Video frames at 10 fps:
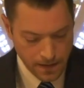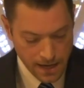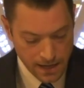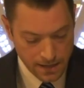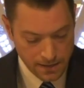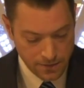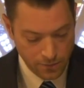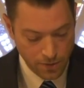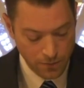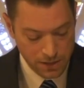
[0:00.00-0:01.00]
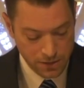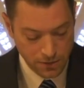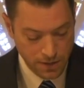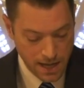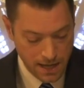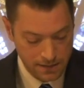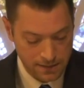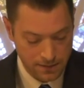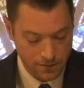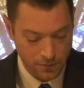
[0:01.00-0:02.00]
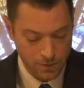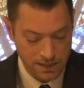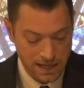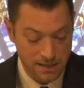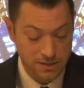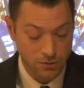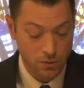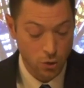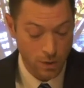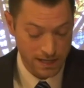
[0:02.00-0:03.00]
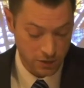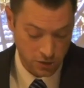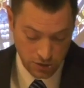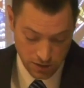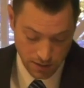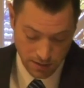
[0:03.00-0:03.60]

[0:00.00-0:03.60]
And when we do that, we tend to quench